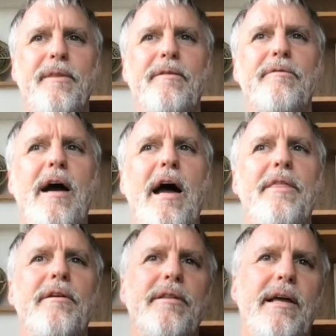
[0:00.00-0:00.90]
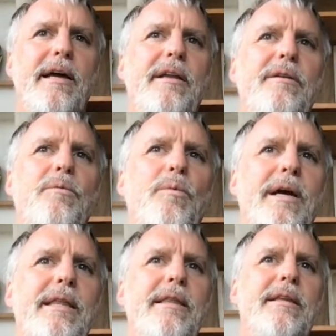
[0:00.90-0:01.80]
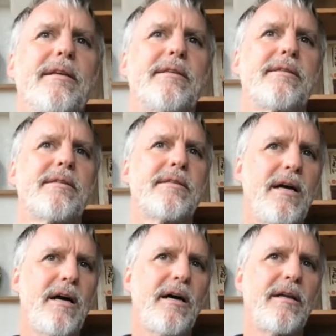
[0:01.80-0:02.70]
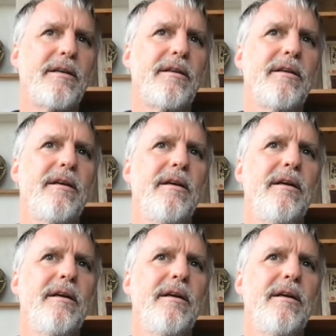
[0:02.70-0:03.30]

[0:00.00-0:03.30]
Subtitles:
rather than when the sun